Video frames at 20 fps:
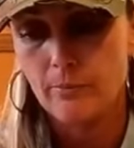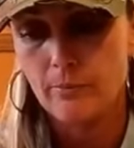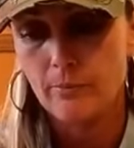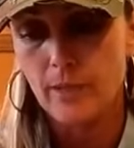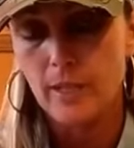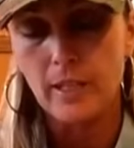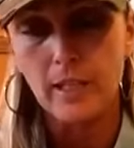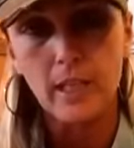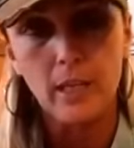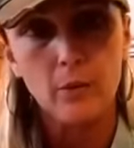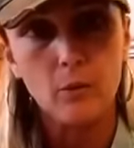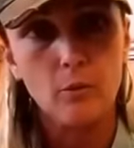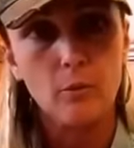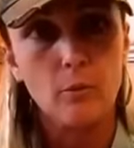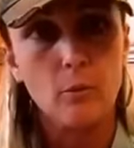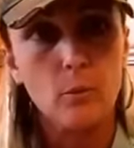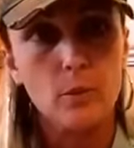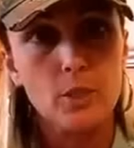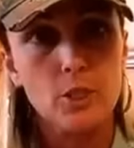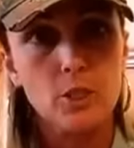I can't
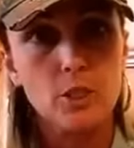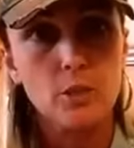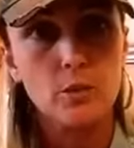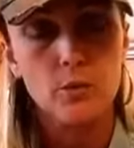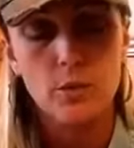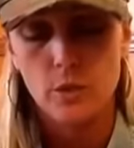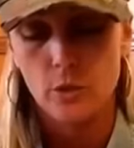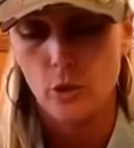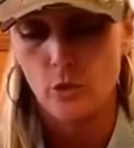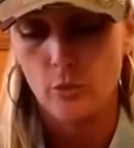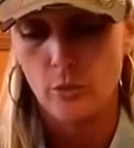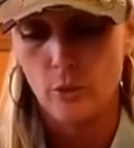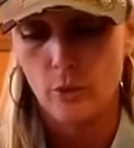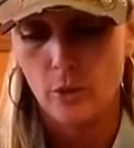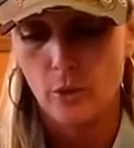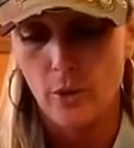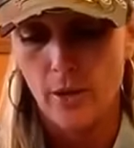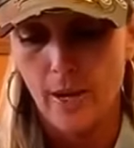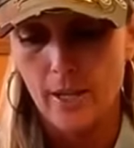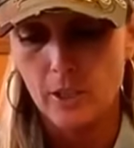remember which
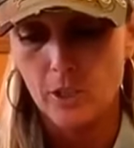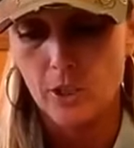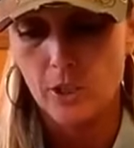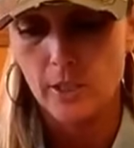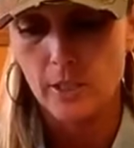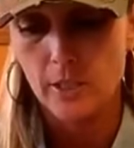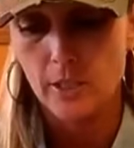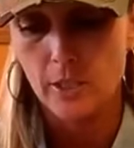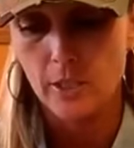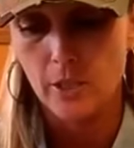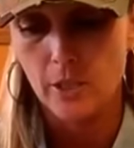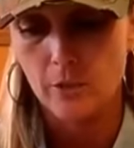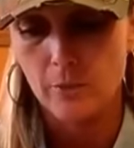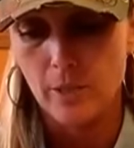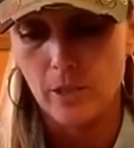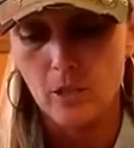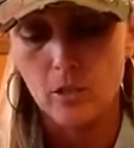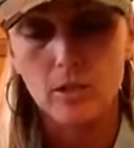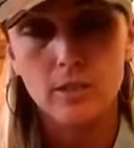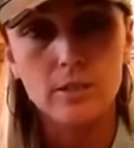YouTuber actually turned
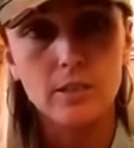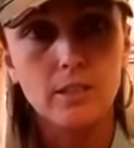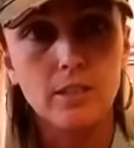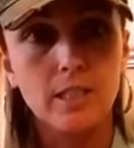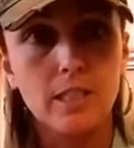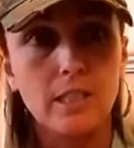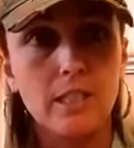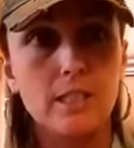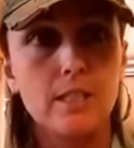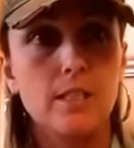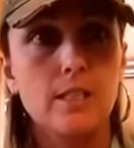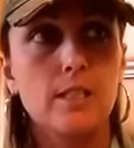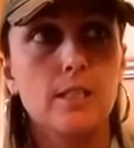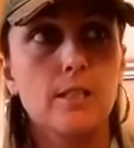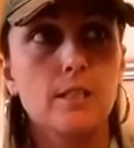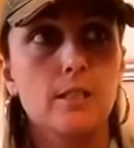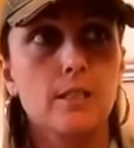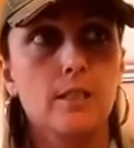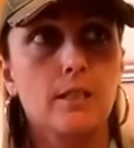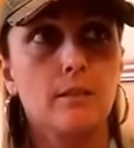me onto these
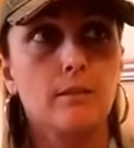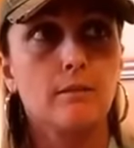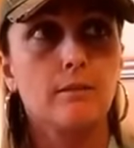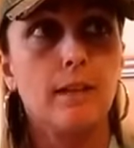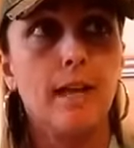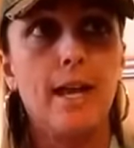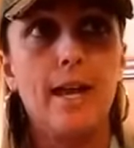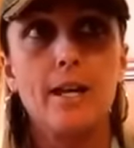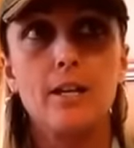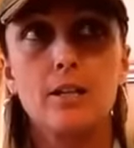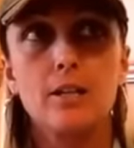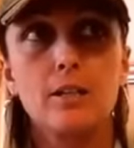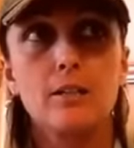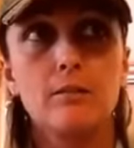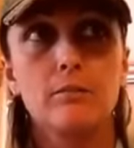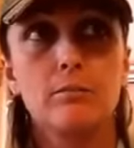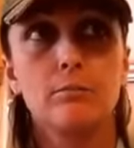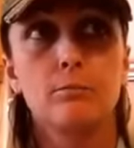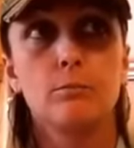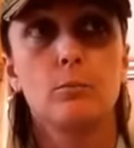la-
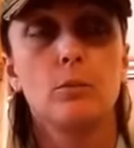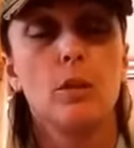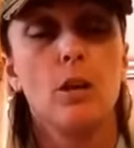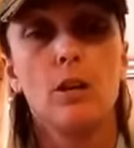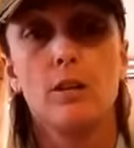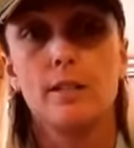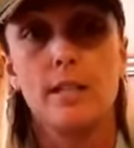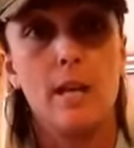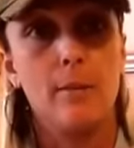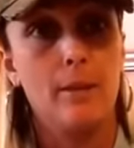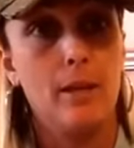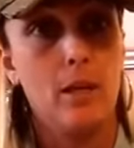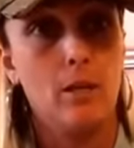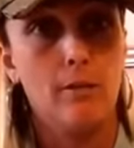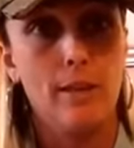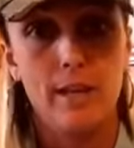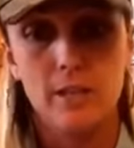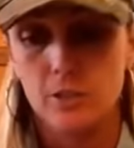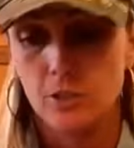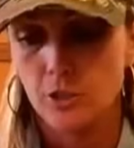long time ago,
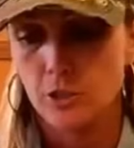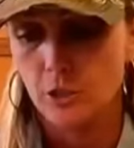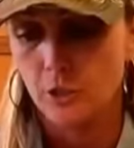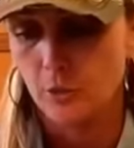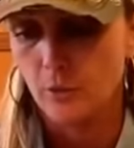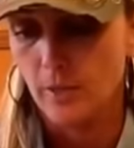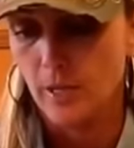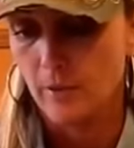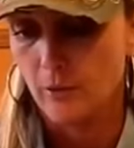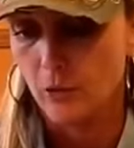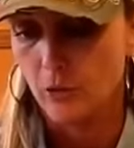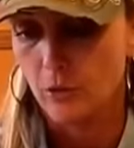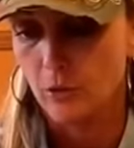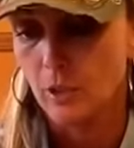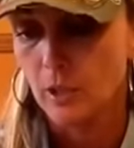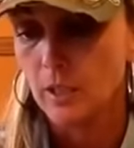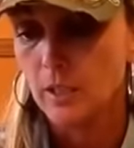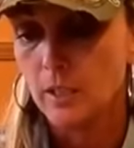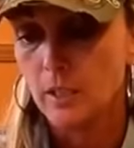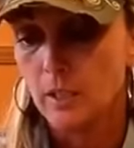last year or whatever.
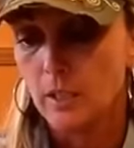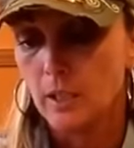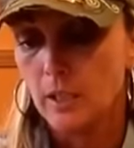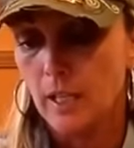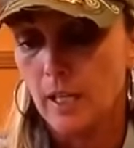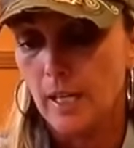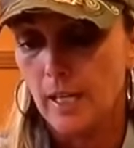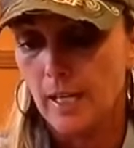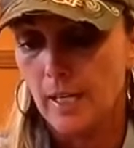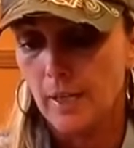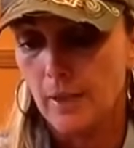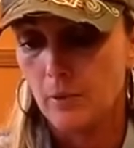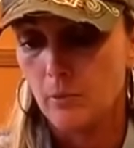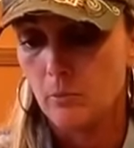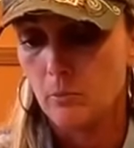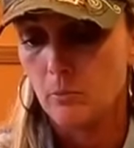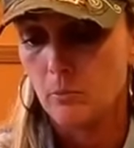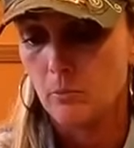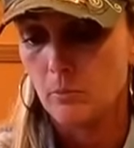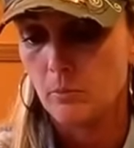Um,
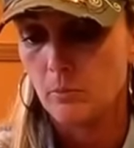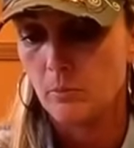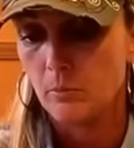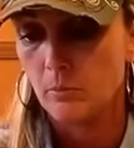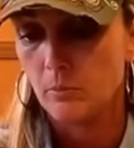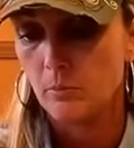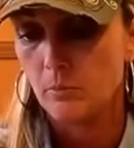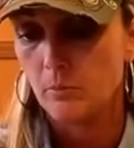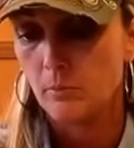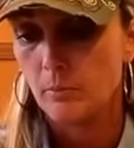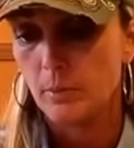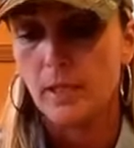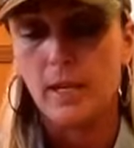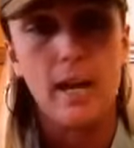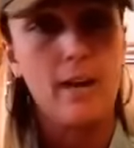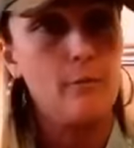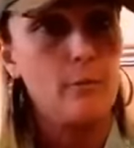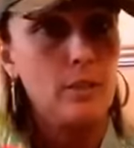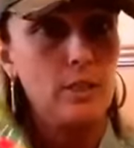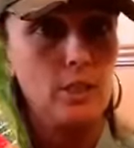but
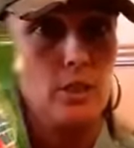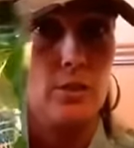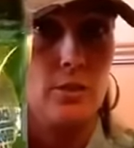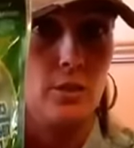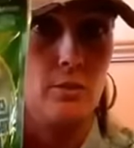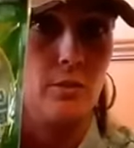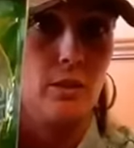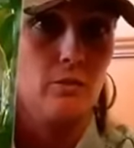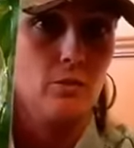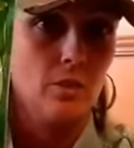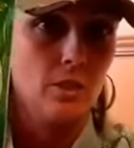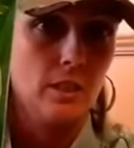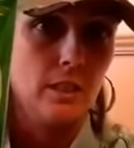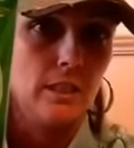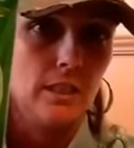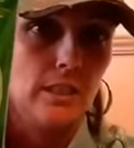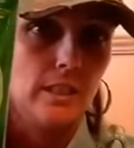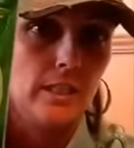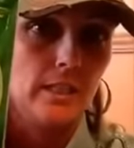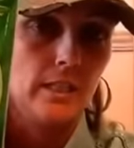I've been using them ever
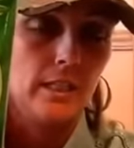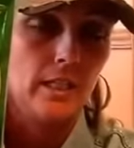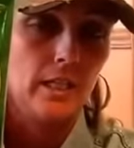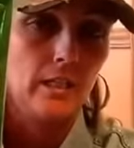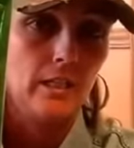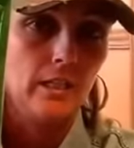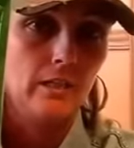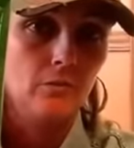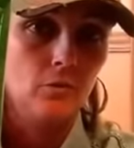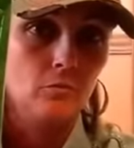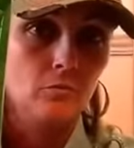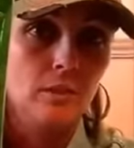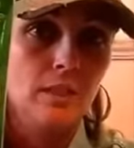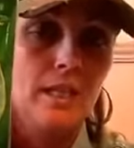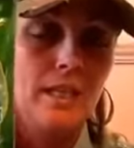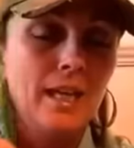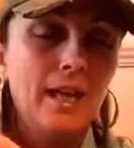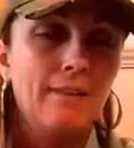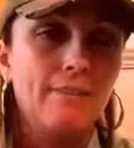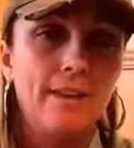since, and I love them.
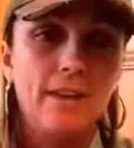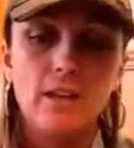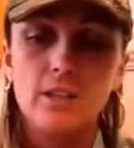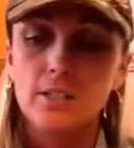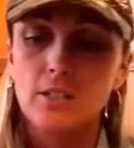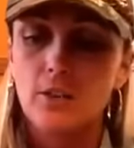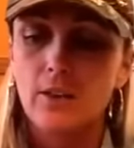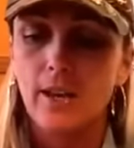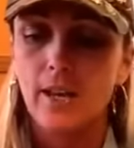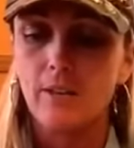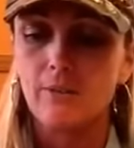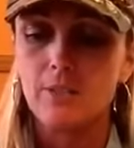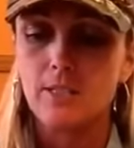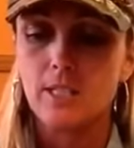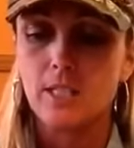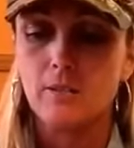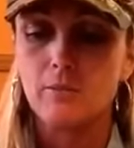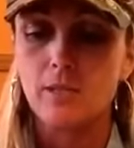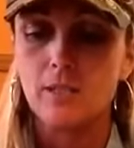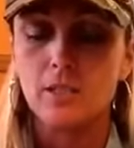And they also have
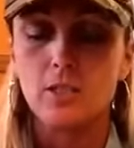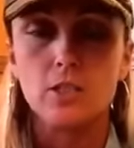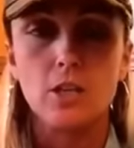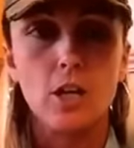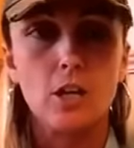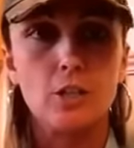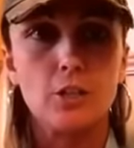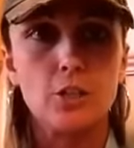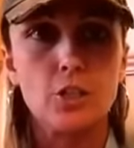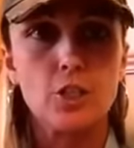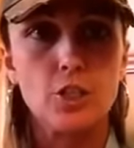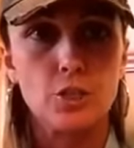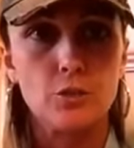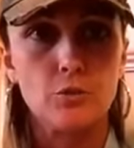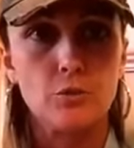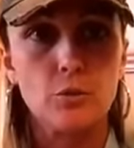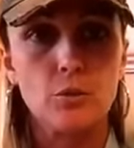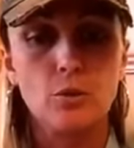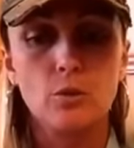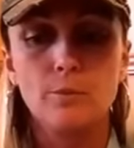some at the Dollar
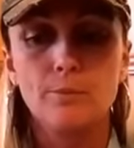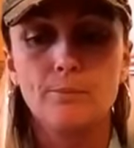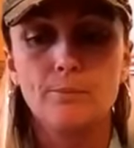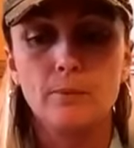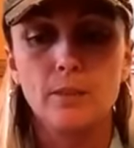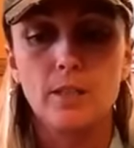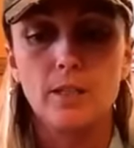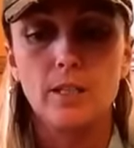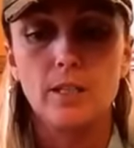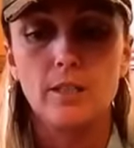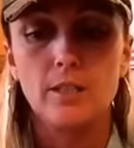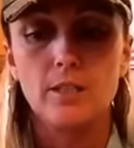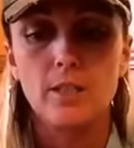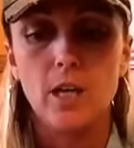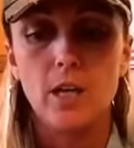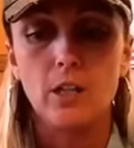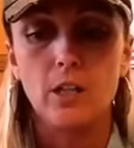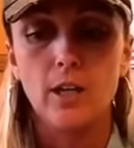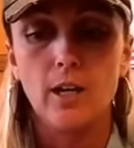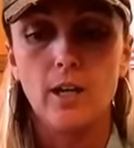General and the
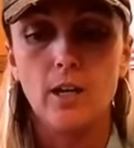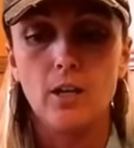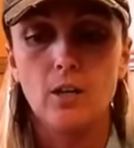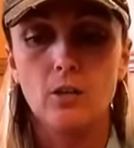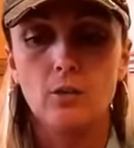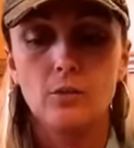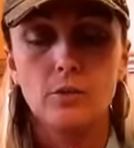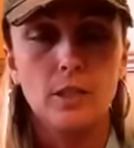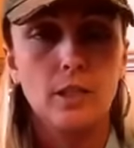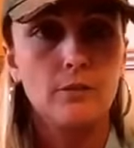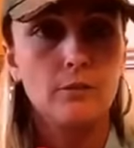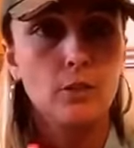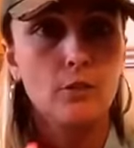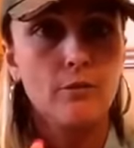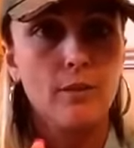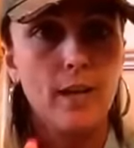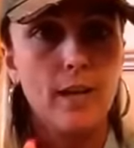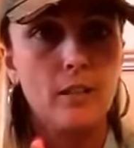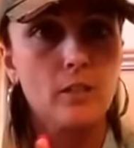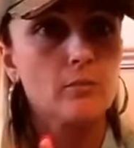dollar aisle. If you
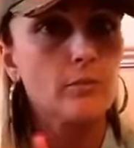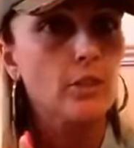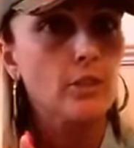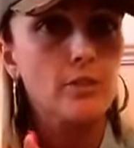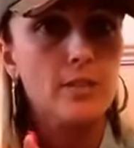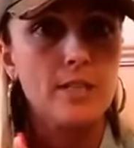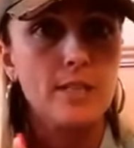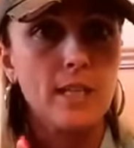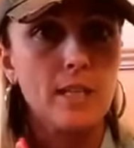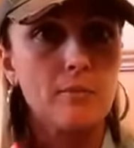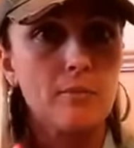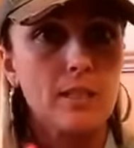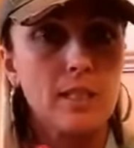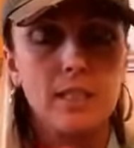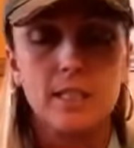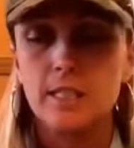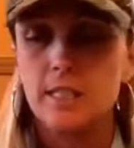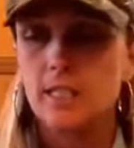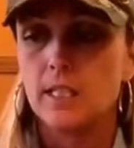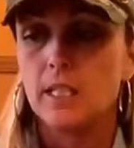find them, they're the same thing
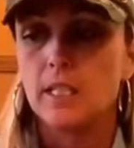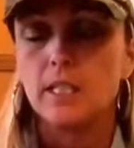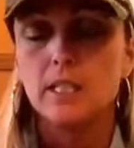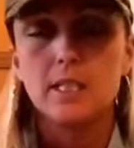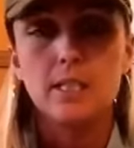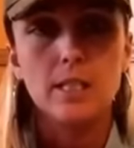as these.